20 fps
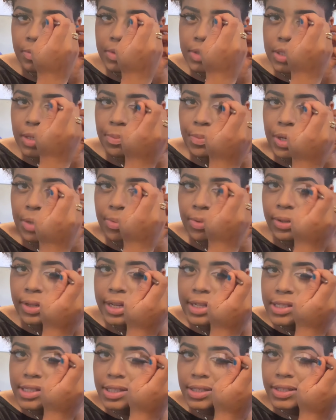Some people
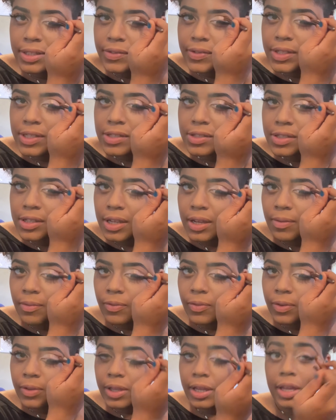like to leave this step
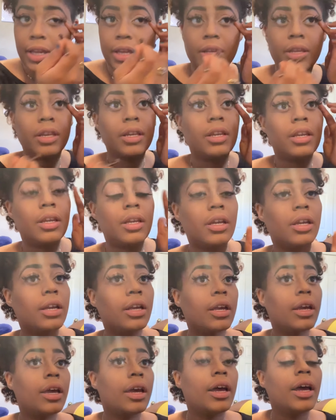for the ending.
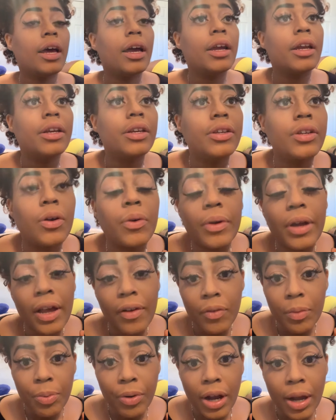I don't
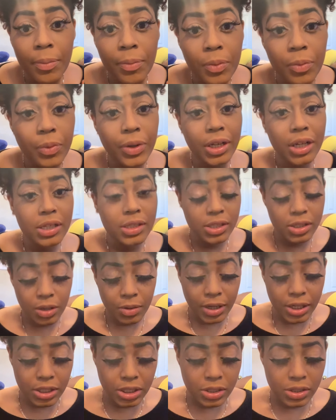have a problem with it, so
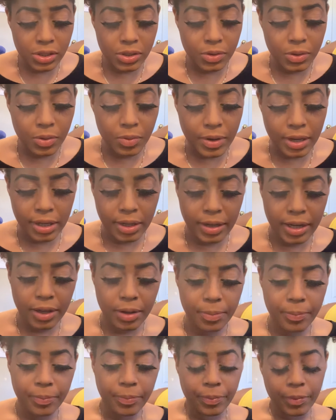I just do it while I
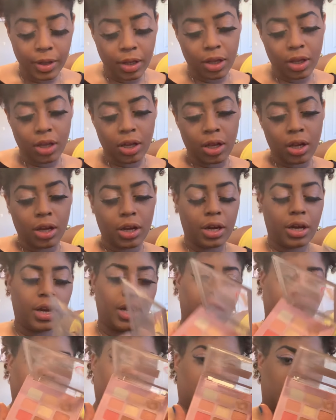am. All
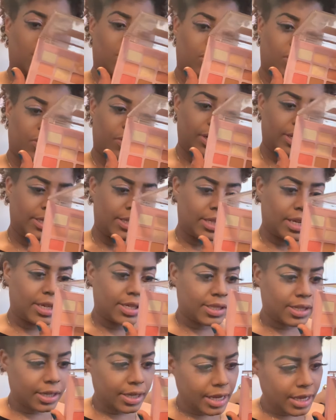right, so it
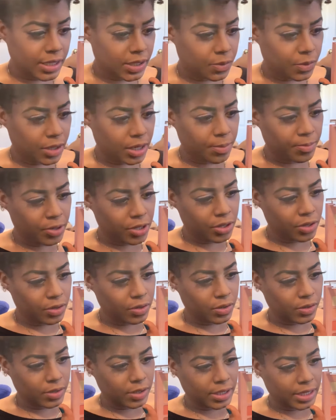says the next one I'm gonna
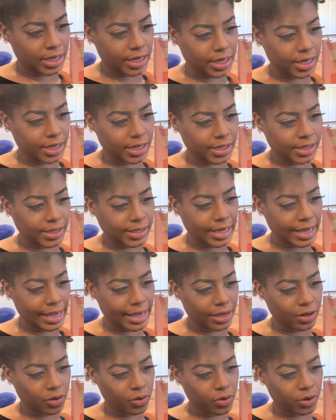use is
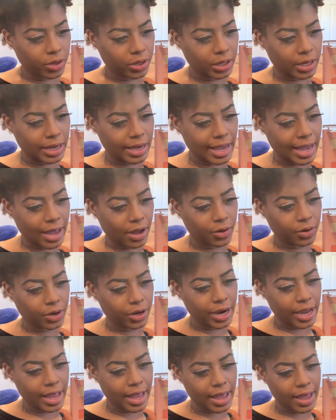10 on the outer
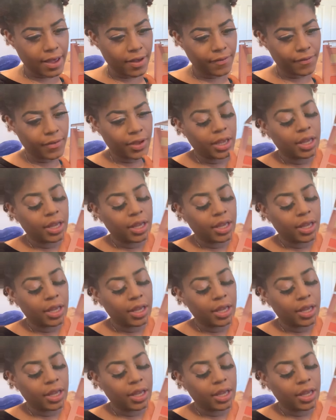half.